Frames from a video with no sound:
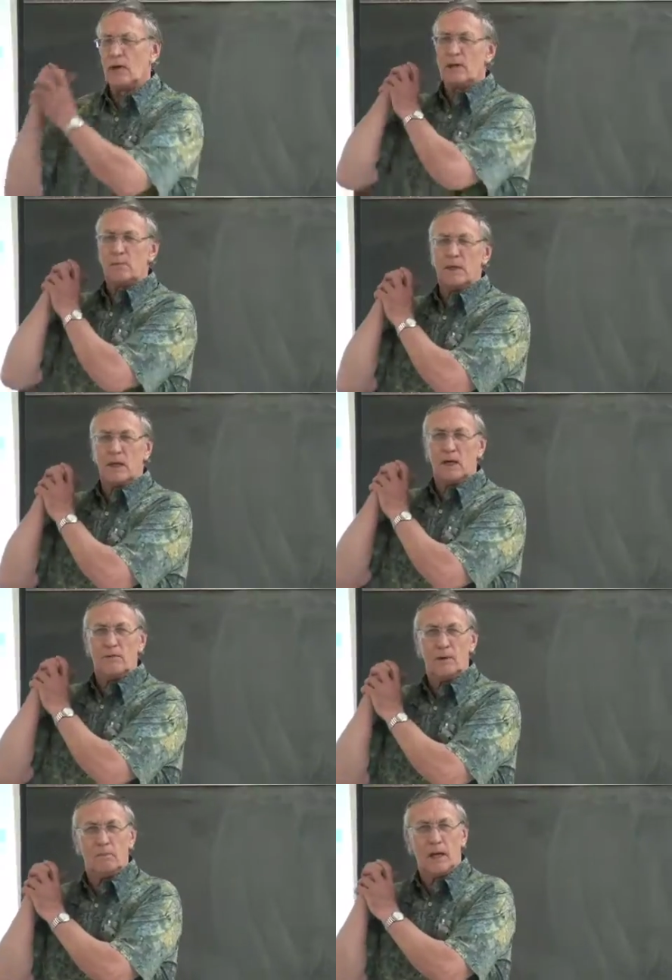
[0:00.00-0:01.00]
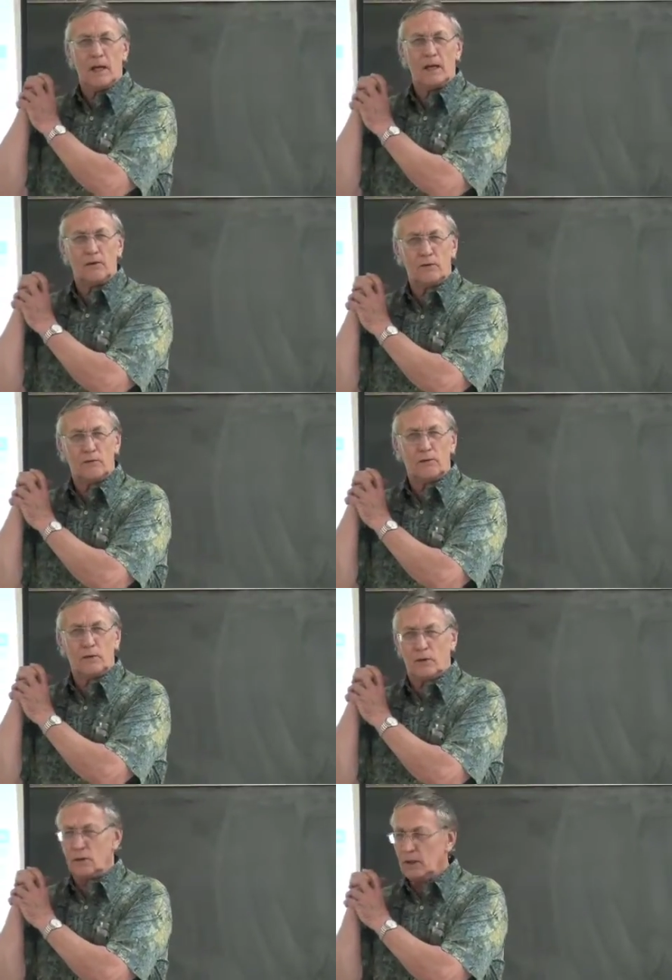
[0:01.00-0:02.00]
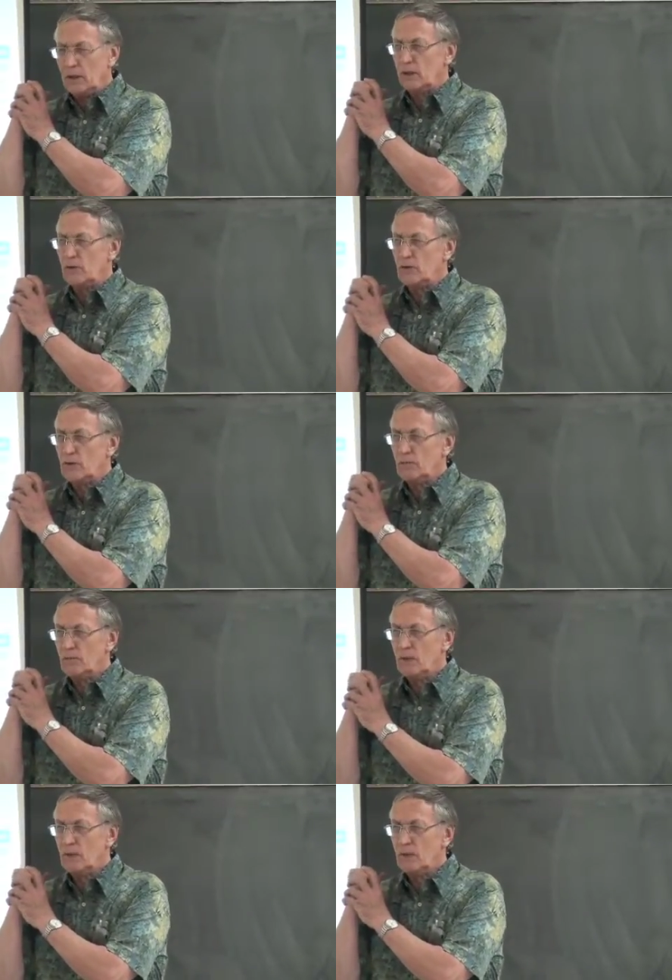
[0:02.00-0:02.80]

great big heavy bags of coinage.